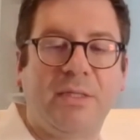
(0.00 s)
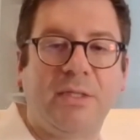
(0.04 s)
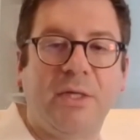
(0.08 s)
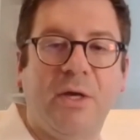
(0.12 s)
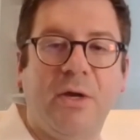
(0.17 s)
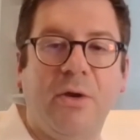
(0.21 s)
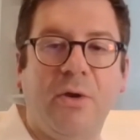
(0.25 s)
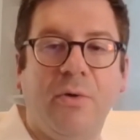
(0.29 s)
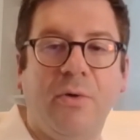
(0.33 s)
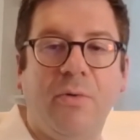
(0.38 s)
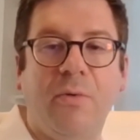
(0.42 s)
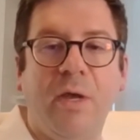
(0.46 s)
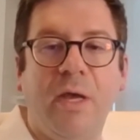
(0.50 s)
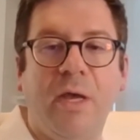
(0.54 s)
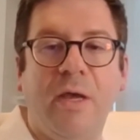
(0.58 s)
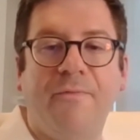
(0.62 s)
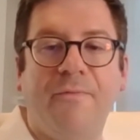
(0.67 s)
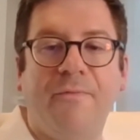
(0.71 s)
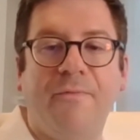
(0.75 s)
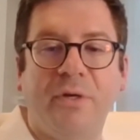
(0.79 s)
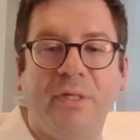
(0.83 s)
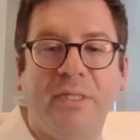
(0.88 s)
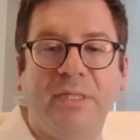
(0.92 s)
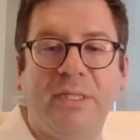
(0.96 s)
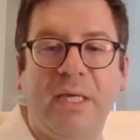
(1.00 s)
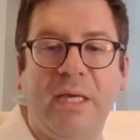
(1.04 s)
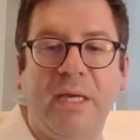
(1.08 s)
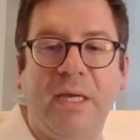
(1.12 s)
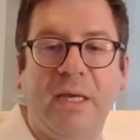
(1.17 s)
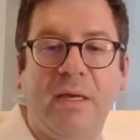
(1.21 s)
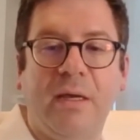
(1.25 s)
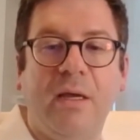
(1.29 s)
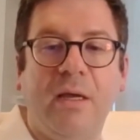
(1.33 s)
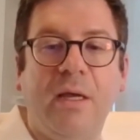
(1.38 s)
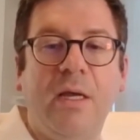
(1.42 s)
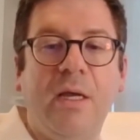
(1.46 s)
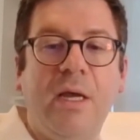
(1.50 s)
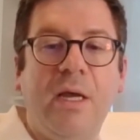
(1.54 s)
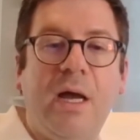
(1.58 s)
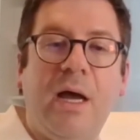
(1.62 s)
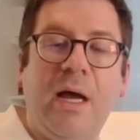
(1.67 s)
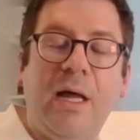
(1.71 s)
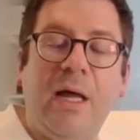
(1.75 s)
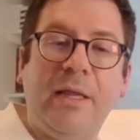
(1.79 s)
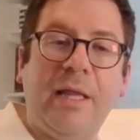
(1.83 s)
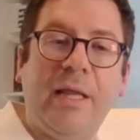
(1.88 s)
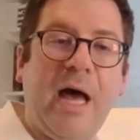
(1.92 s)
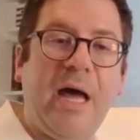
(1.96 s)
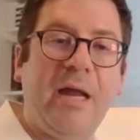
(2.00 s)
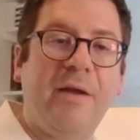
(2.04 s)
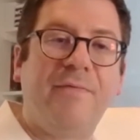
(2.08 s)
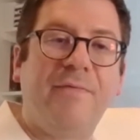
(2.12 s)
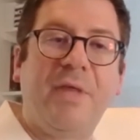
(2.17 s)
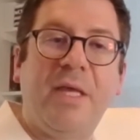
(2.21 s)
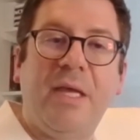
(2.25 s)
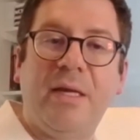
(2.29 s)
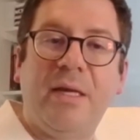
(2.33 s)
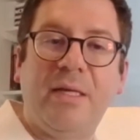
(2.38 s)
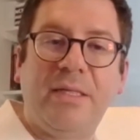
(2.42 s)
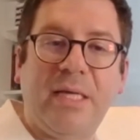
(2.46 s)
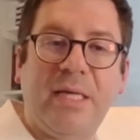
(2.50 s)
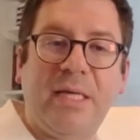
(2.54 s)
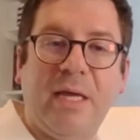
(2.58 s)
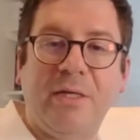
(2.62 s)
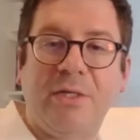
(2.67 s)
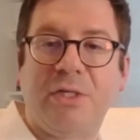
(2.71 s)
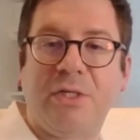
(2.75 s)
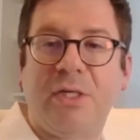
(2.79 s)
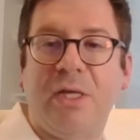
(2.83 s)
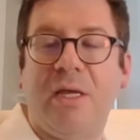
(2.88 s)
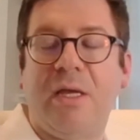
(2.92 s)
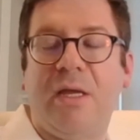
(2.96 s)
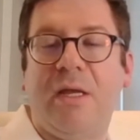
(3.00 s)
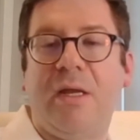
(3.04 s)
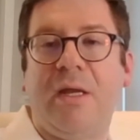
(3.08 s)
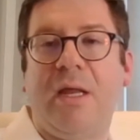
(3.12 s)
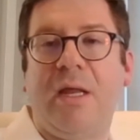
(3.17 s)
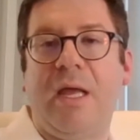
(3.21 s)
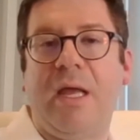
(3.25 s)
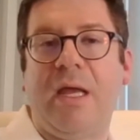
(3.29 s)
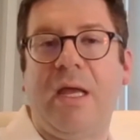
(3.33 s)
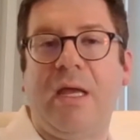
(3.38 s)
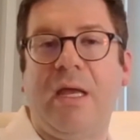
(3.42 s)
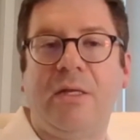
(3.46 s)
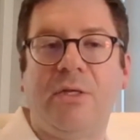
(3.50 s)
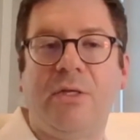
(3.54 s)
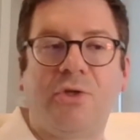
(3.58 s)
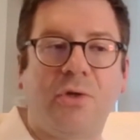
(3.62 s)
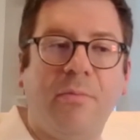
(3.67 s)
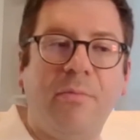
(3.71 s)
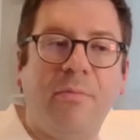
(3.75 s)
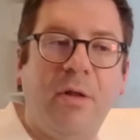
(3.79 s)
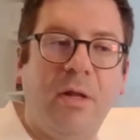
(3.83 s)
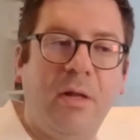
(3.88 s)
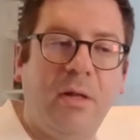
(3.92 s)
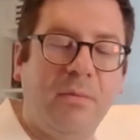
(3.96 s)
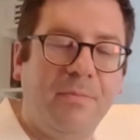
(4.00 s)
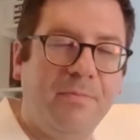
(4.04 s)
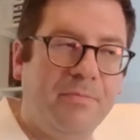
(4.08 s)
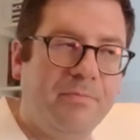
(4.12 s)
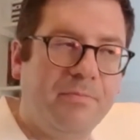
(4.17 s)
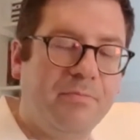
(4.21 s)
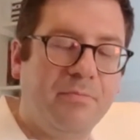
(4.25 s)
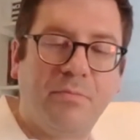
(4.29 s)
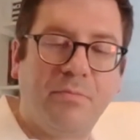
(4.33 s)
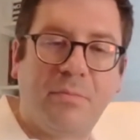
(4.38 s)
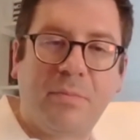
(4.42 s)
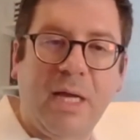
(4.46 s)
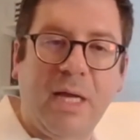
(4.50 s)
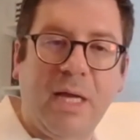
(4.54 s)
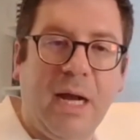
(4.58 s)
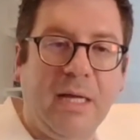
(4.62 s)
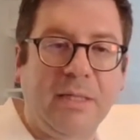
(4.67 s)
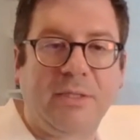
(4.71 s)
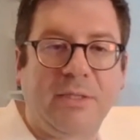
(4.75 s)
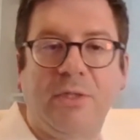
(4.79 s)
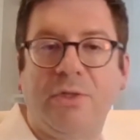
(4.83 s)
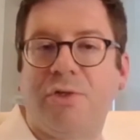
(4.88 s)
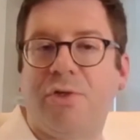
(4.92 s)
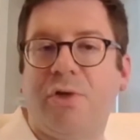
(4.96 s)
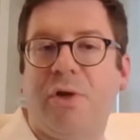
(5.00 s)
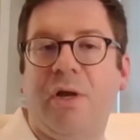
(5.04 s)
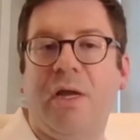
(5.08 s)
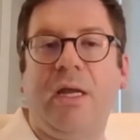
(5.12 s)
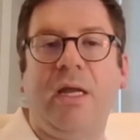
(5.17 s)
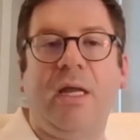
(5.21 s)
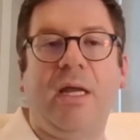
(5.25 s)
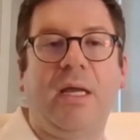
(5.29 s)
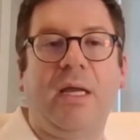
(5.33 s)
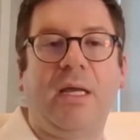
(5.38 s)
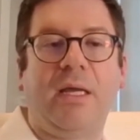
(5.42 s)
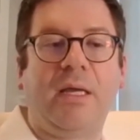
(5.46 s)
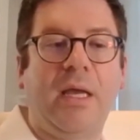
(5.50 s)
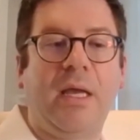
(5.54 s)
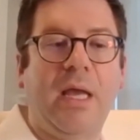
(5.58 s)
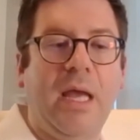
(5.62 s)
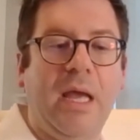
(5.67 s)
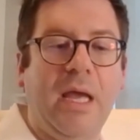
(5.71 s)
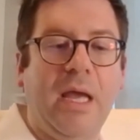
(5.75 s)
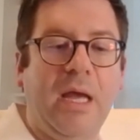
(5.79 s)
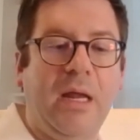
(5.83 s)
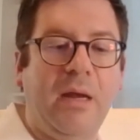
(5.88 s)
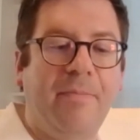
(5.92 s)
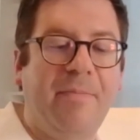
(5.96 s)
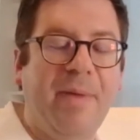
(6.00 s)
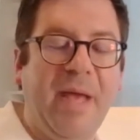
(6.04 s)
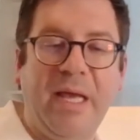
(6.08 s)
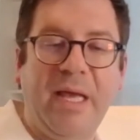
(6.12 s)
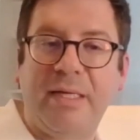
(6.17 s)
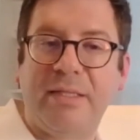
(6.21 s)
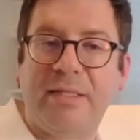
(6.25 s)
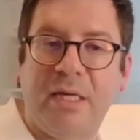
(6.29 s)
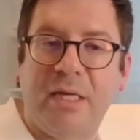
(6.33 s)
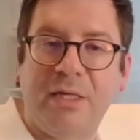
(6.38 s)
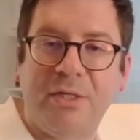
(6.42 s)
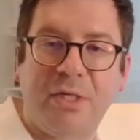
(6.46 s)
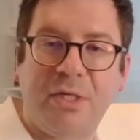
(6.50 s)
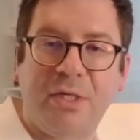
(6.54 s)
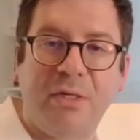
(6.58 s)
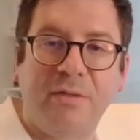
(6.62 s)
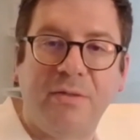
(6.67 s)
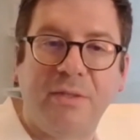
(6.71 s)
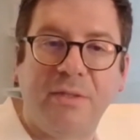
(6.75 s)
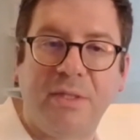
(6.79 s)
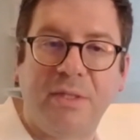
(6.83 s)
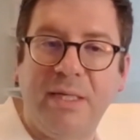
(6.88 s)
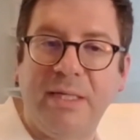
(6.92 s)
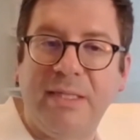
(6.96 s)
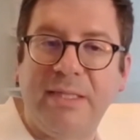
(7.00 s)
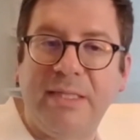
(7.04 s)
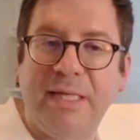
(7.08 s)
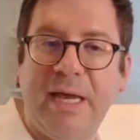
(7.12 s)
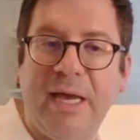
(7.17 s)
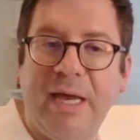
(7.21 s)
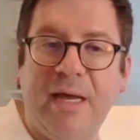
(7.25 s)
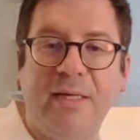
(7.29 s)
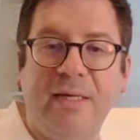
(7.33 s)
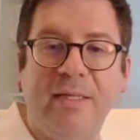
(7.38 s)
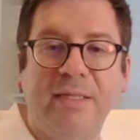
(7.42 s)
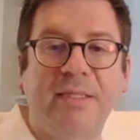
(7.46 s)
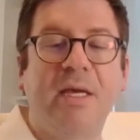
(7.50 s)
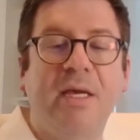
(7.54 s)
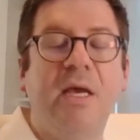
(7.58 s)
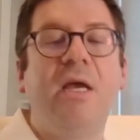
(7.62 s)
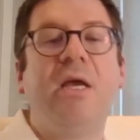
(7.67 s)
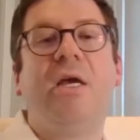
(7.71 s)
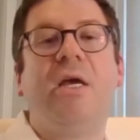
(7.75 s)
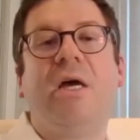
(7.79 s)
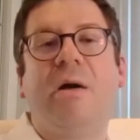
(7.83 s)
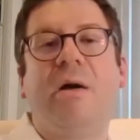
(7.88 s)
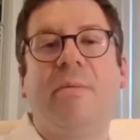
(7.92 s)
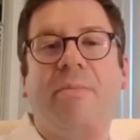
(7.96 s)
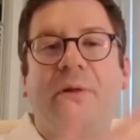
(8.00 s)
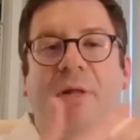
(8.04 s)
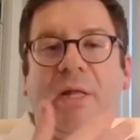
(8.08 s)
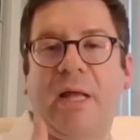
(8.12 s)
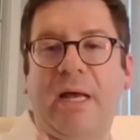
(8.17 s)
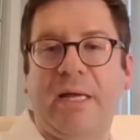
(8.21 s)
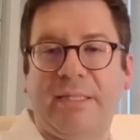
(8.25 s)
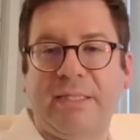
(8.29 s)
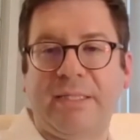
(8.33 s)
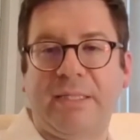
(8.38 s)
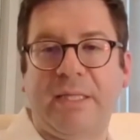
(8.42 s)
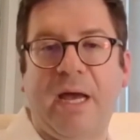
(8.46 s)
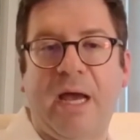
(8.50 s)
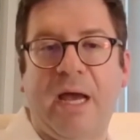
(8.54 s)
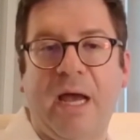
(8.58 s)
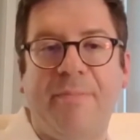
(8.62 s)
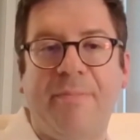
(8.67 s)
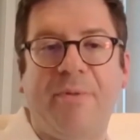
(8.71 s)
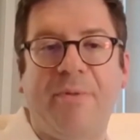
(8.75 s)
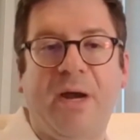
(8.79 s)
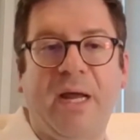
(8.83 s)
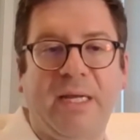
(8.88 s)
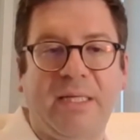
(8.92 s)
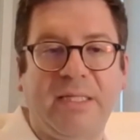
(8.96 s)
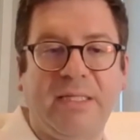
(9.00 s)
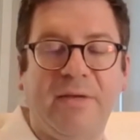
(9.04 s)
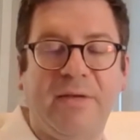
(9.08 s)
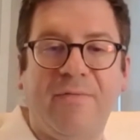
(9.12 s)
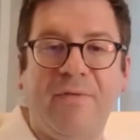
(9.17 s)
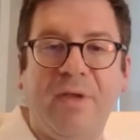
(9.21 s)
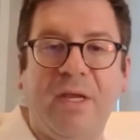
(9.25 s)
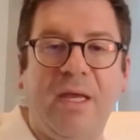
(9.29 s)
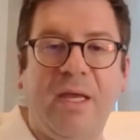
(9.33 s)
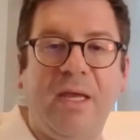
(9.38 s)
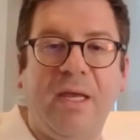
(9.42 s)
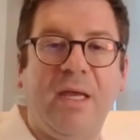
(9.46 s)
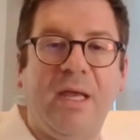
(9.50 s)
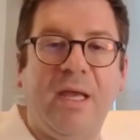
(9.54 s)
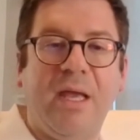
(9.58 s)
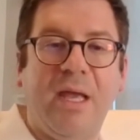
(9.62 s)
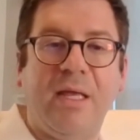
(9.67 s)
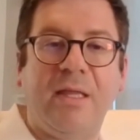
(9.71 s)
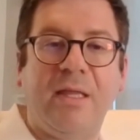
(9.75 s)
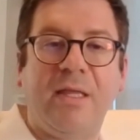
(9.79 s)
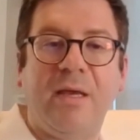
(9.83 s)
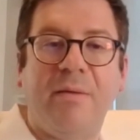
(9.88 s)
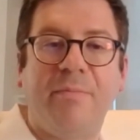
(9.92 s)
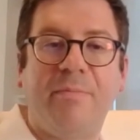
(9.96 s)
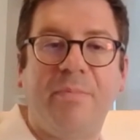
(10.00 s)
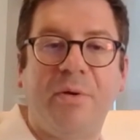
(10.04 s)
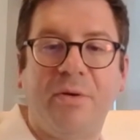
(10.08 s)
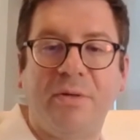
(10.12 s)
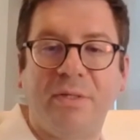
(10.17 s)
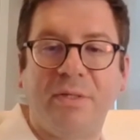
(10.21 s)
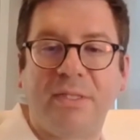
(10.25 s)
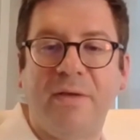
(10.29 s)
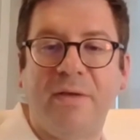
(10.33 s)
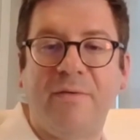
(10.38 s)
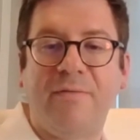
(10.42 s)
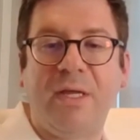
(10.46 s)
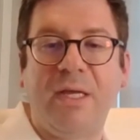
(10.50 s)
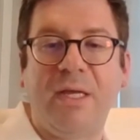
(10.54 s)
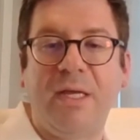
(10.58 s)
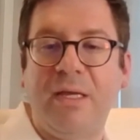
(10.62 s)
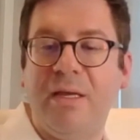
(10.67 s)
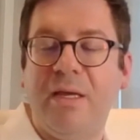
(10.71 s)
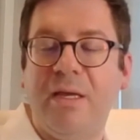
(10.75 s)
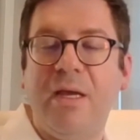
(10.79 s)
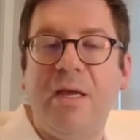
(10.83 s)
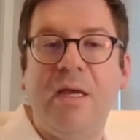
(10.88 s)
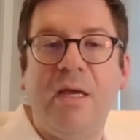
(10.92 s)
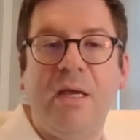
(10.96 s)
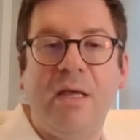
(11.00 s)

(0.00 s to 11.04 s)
So if we're seeing a lot of the inattention and trouble concentrating and paying attention to those details, plus the hyperactivity and the impulsivity.